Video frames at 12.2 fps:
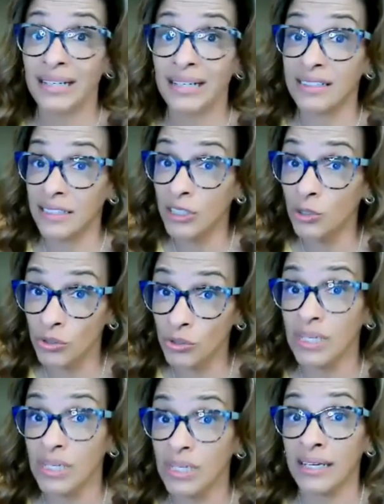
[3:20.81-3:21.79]
and
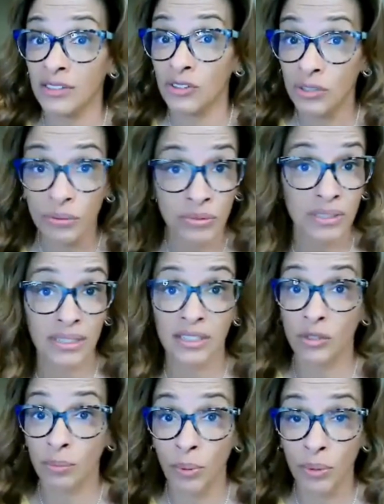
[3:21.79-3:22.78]
teachers and students
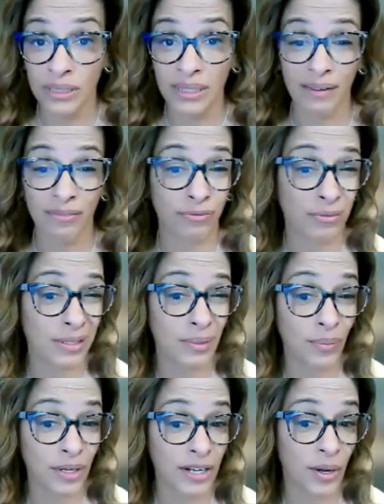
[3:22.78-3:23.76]
and support staff
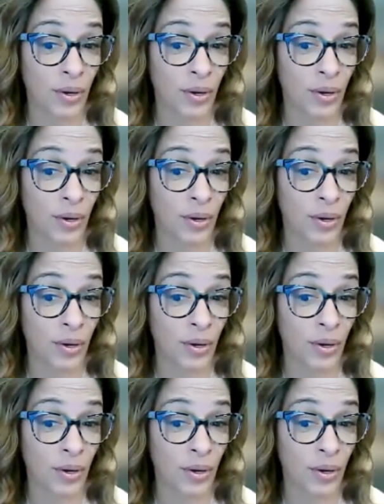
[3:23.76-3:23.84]
really want to